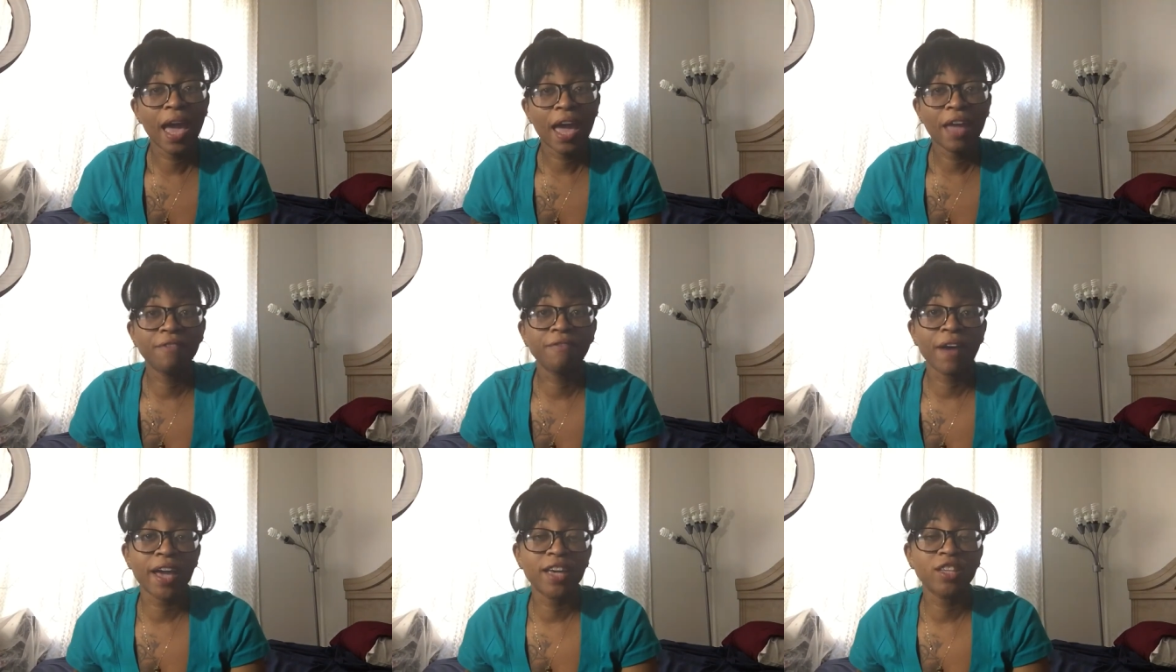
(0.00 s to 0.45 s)

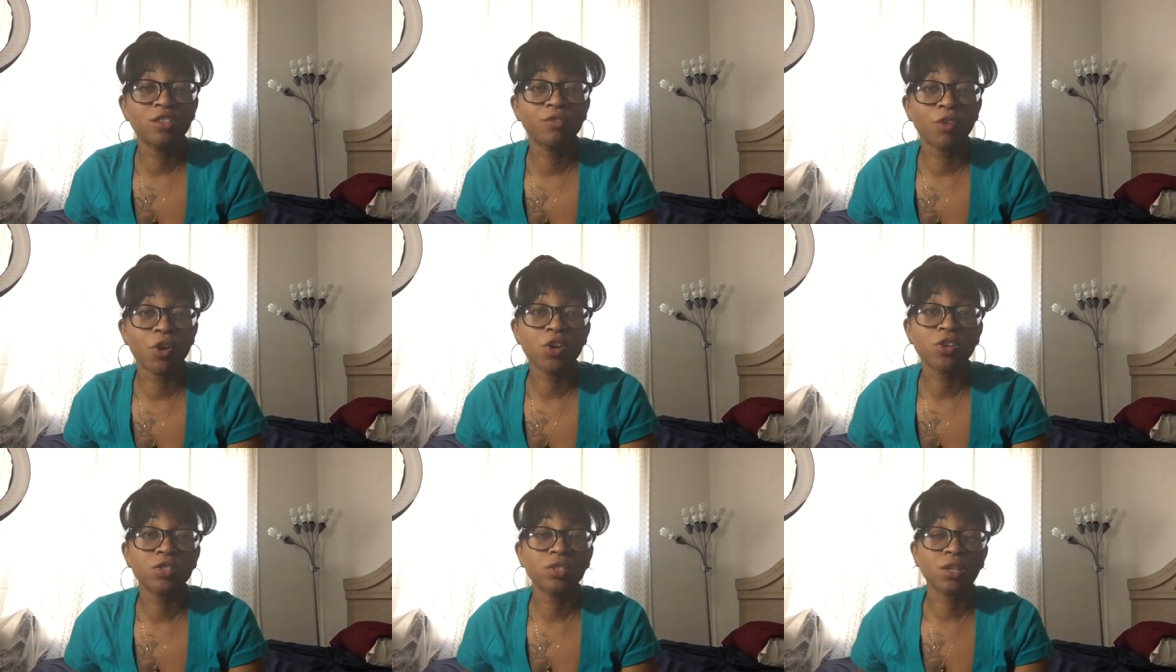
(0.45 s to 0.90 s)
And vice
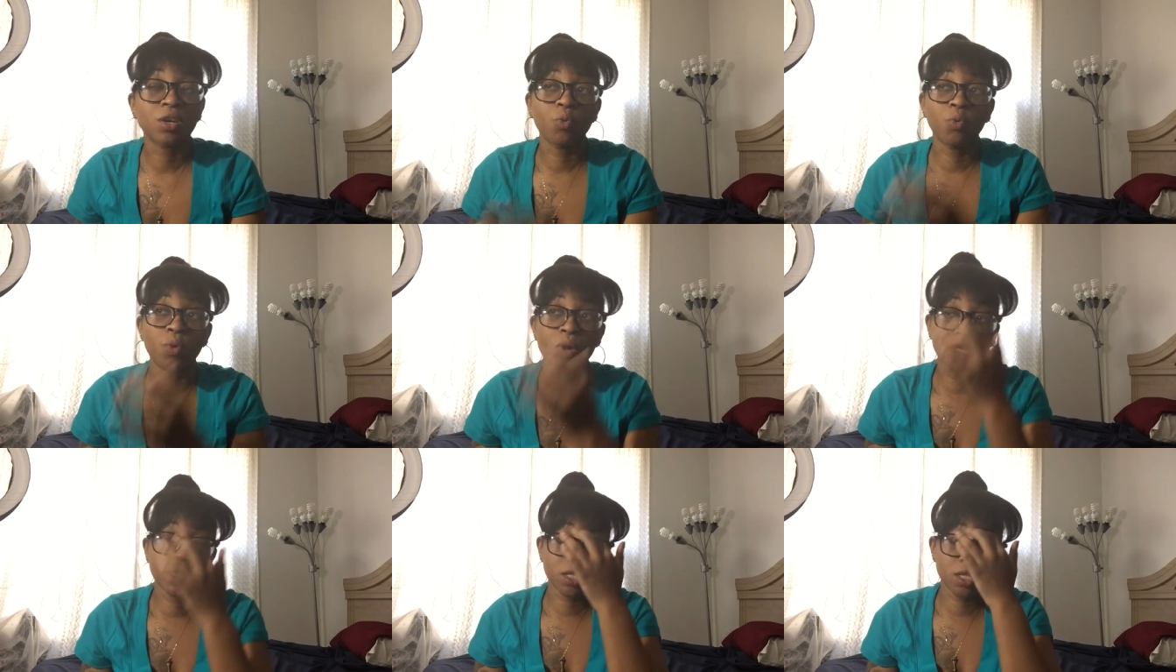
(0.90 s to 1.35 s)
versa.
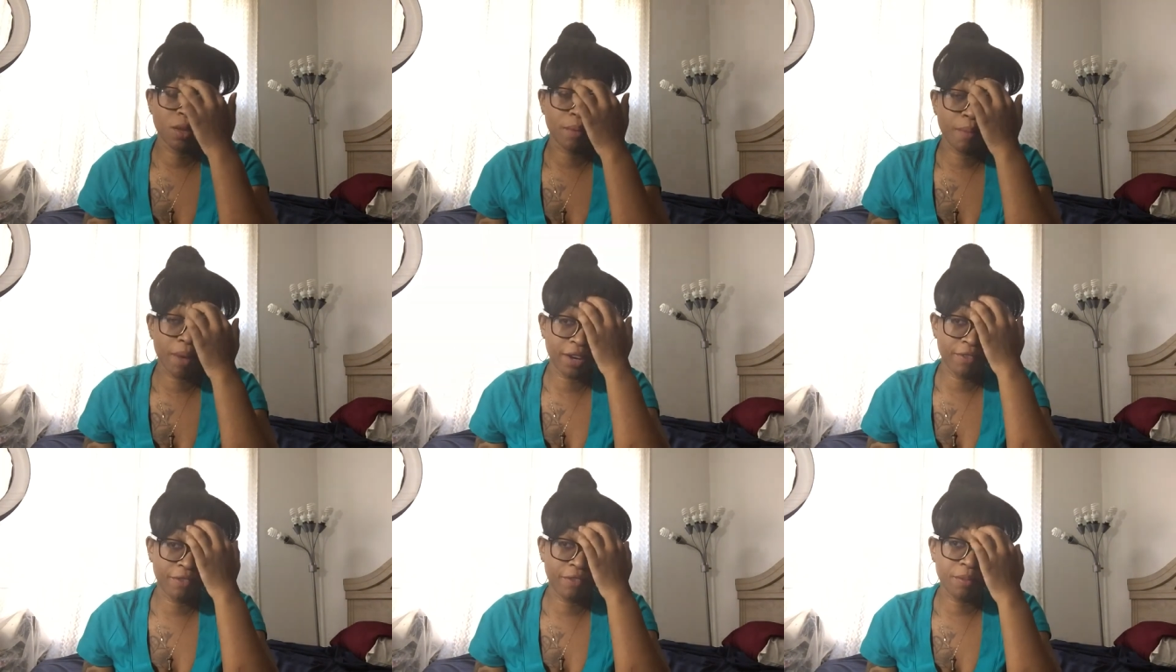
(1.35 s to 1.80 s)
What
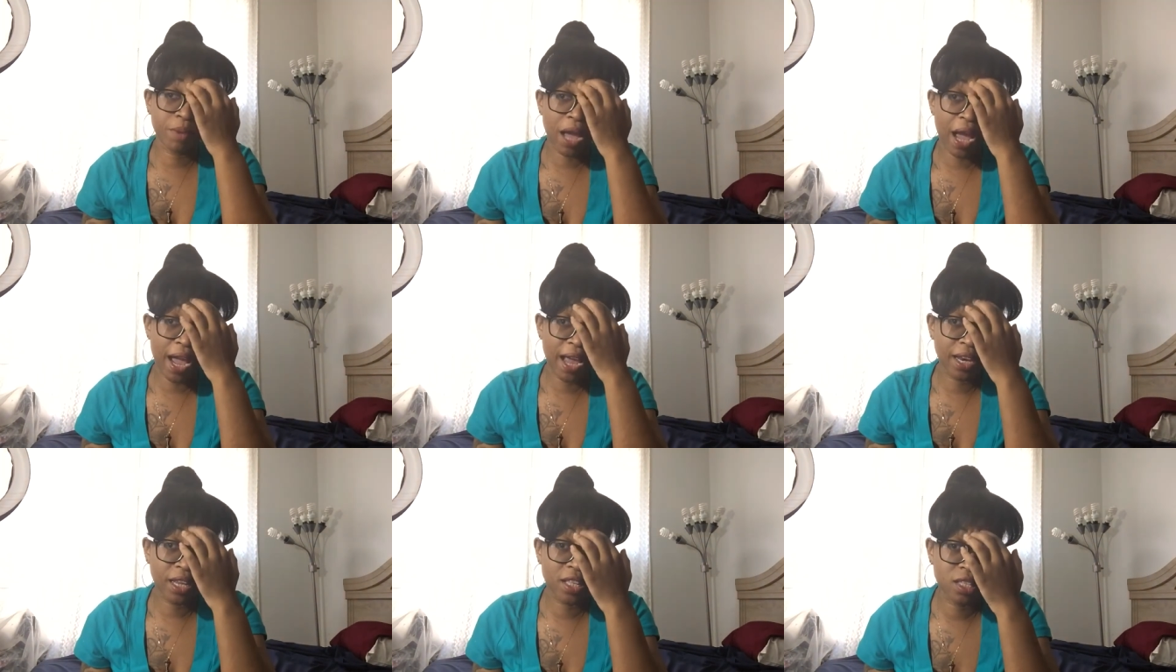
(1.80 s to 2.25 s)
somebody from the
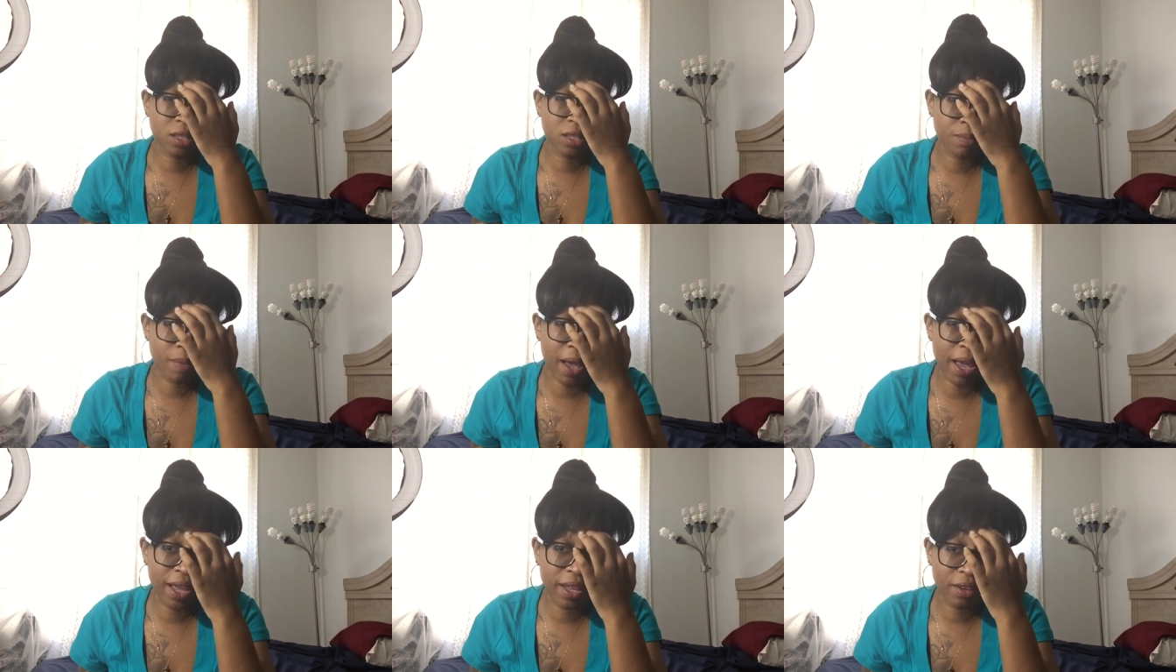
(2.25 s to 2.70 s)
islands
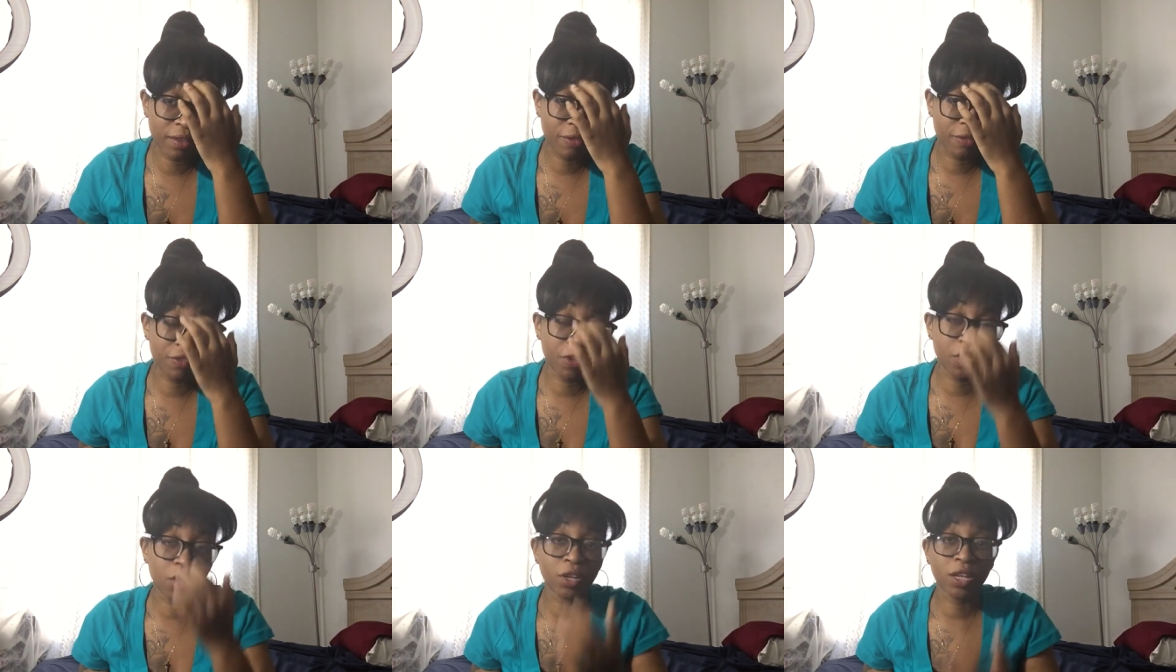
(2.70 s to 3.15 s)
might
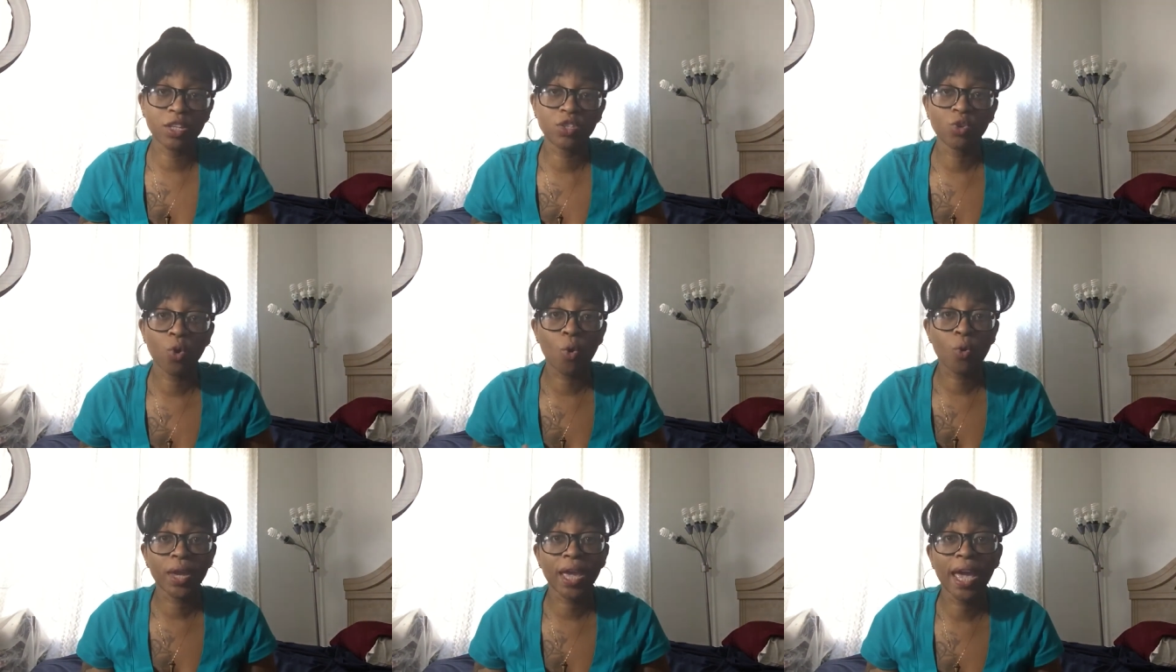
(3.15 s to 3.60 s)
feel
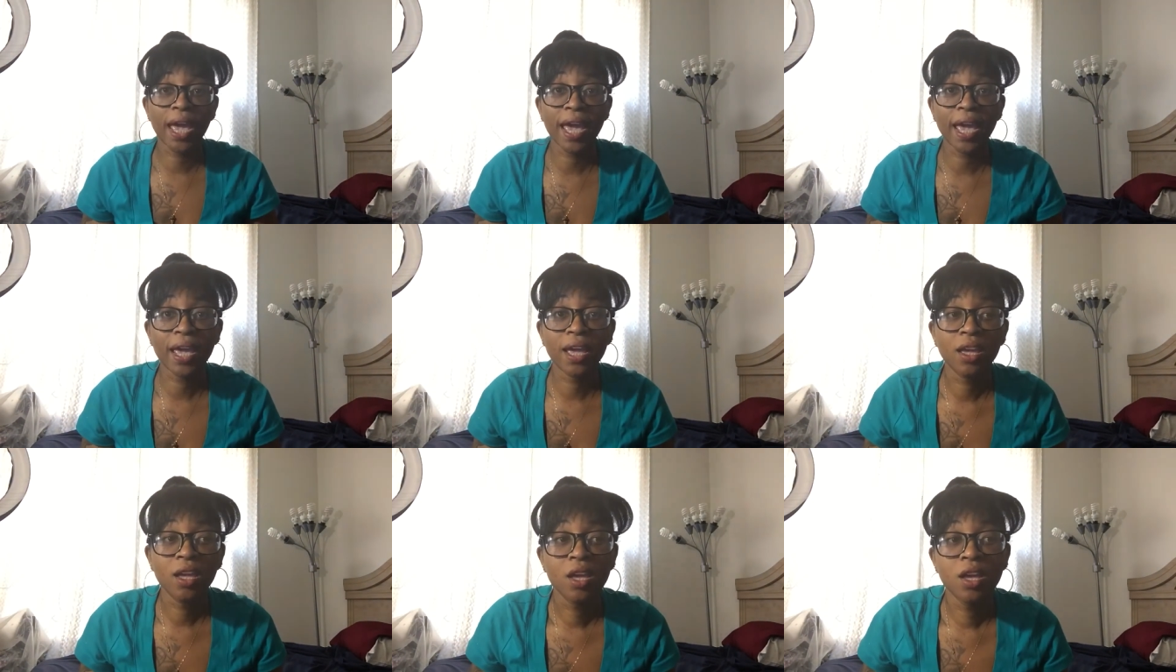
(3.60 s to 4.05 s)
is
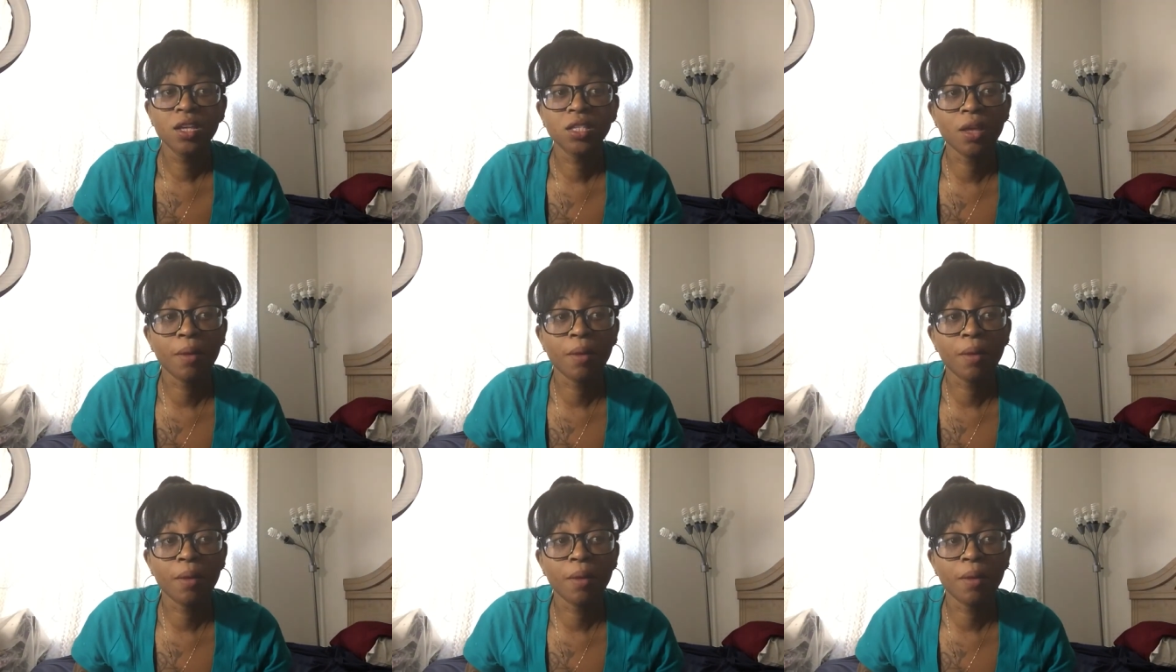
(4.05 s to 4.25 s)
okay,